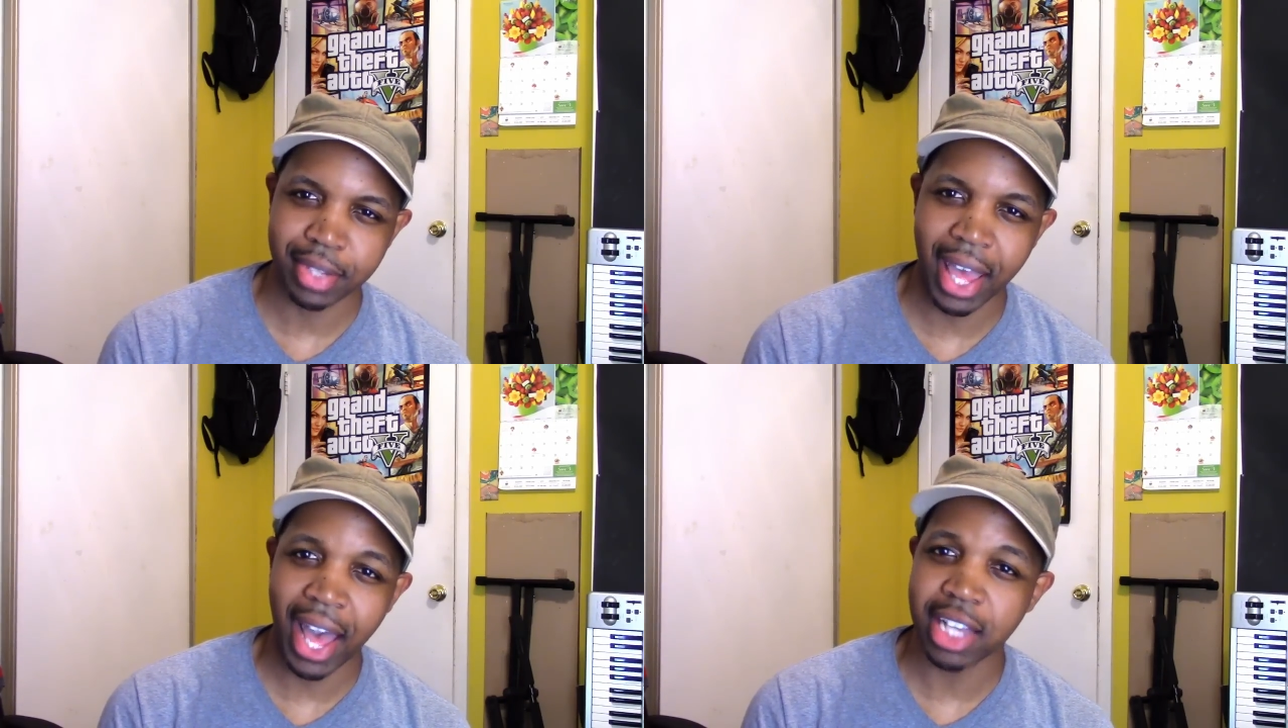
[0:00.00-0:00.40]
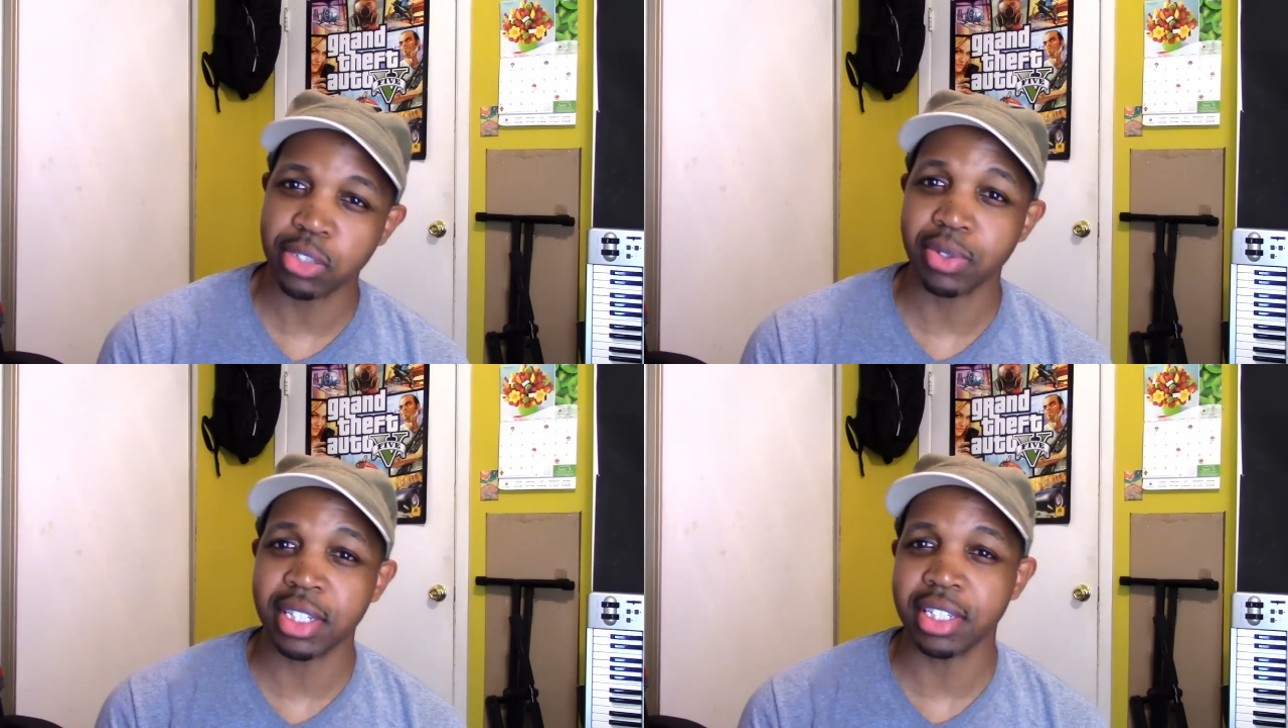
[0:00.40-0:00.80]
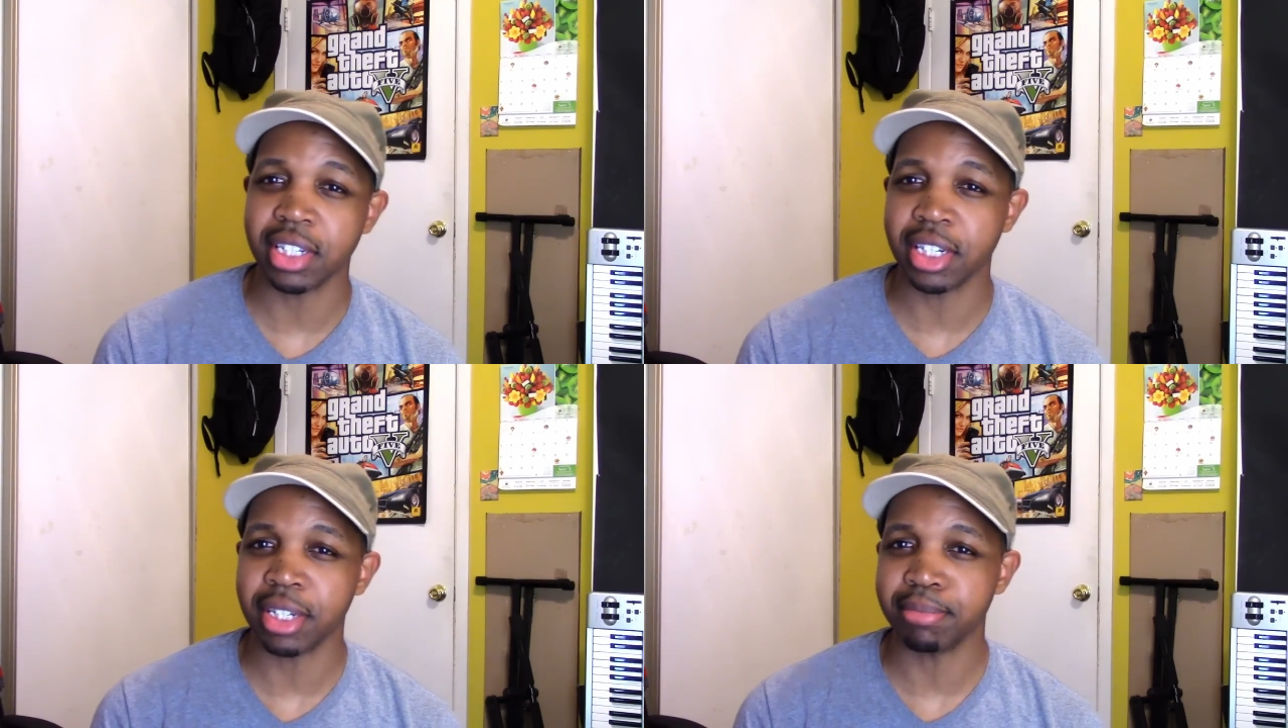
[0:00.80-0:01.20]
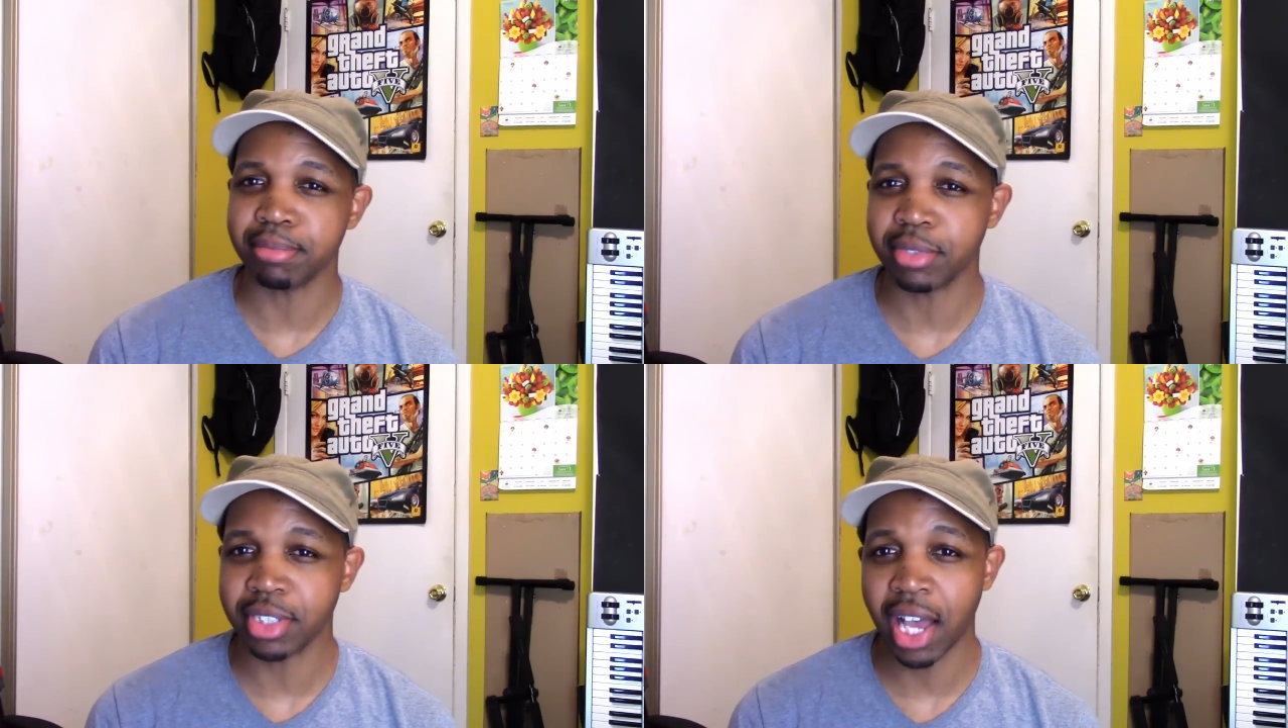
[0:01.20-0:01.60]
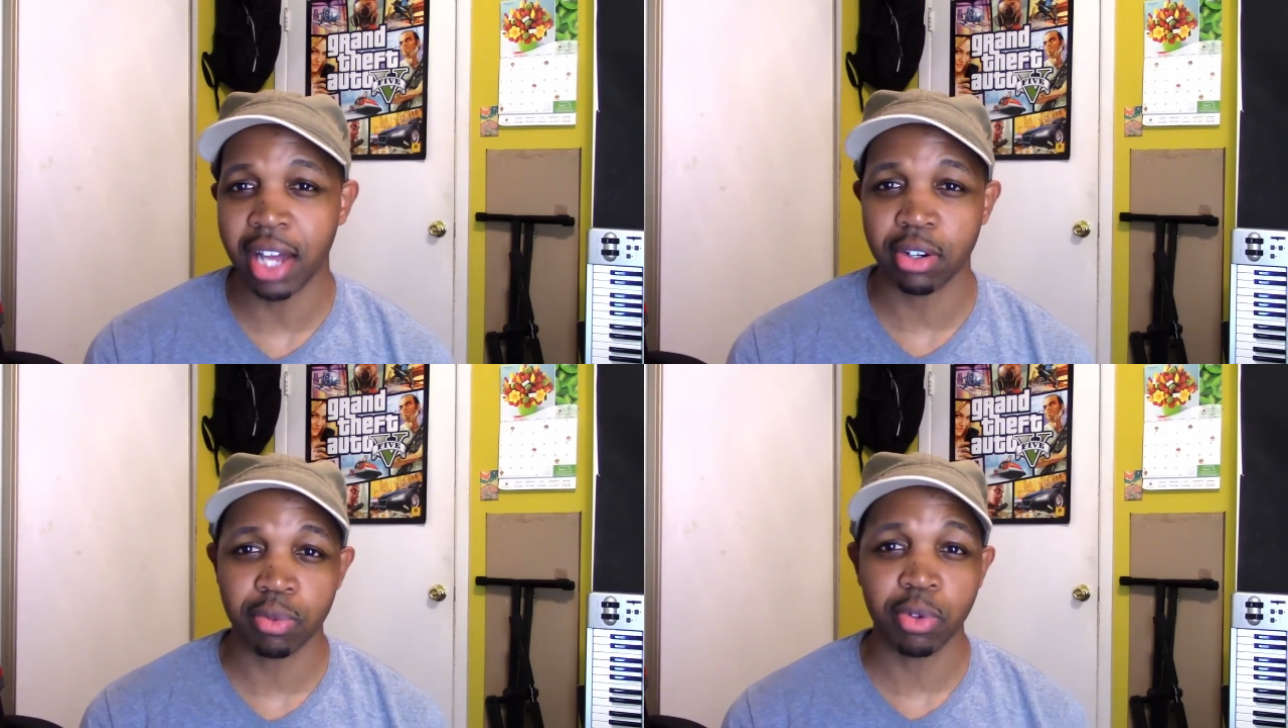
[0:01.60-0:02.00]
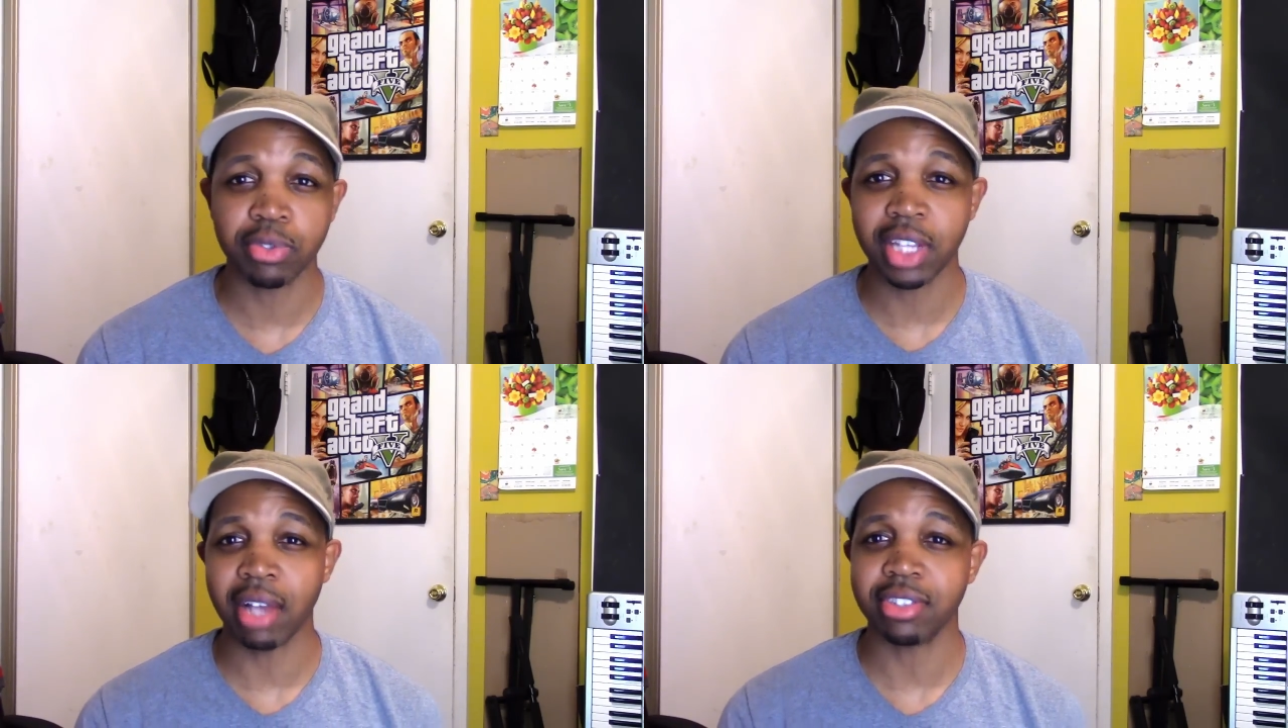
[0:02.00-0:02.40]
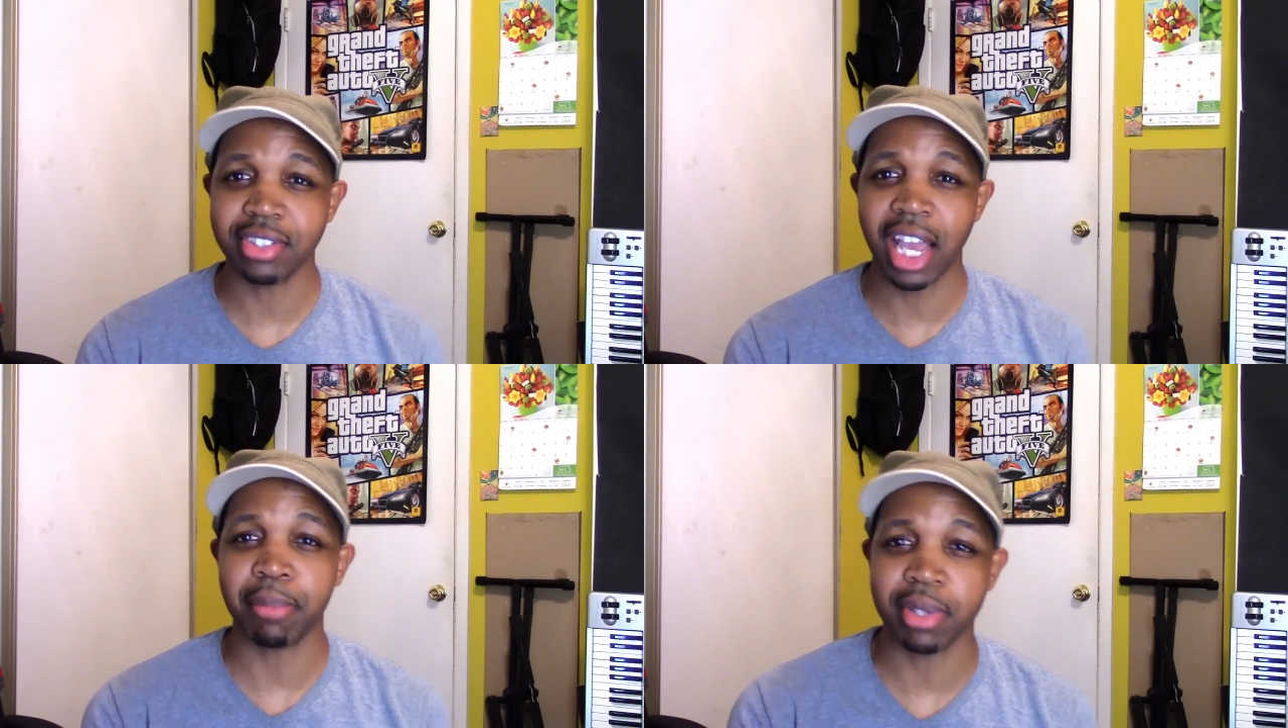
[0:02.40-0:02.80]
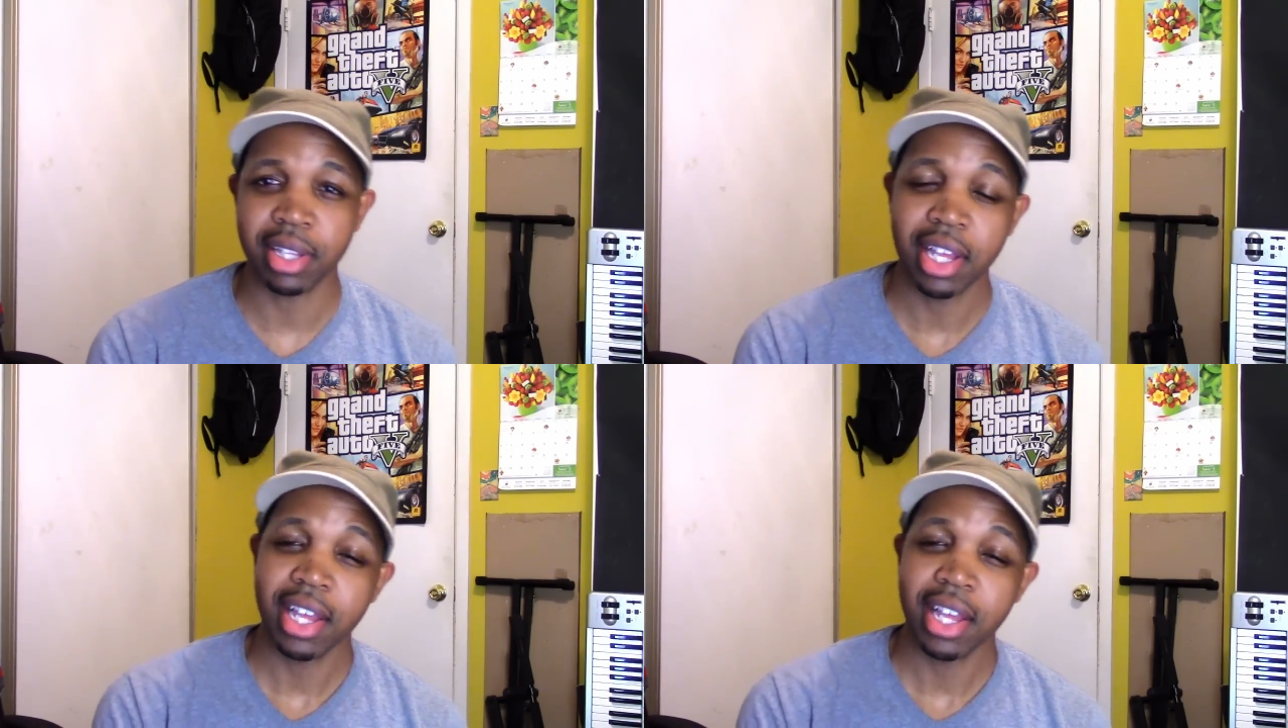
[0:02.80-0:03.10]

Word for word: Astrid and um, John on the rooftop sniping,